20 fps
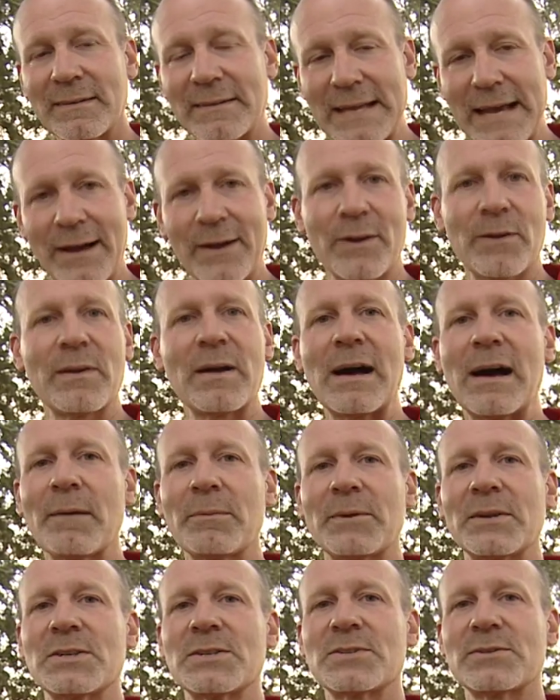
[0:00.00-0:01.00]
down on
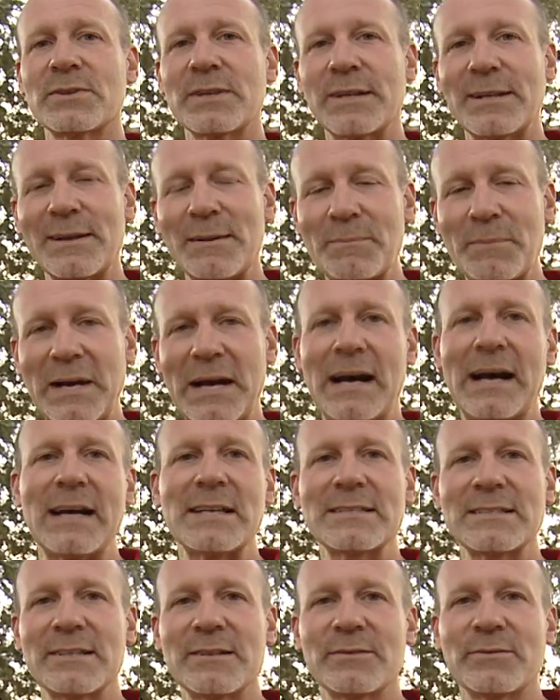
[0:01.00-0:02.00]
Hopkins Street in a
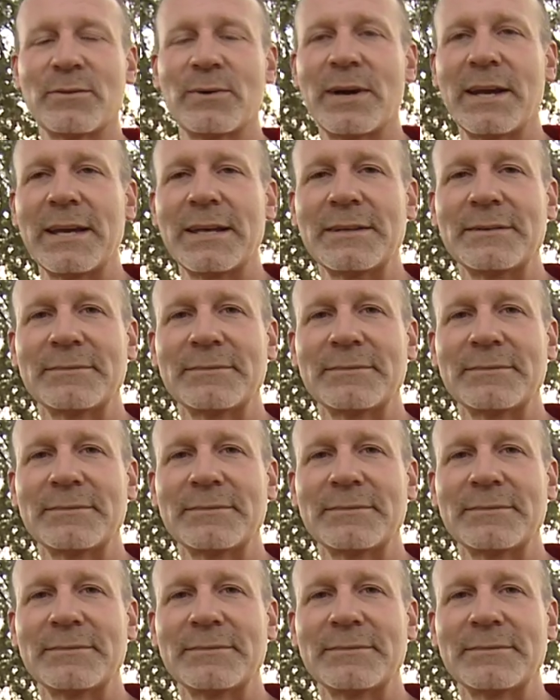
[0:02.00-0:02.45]
positive way.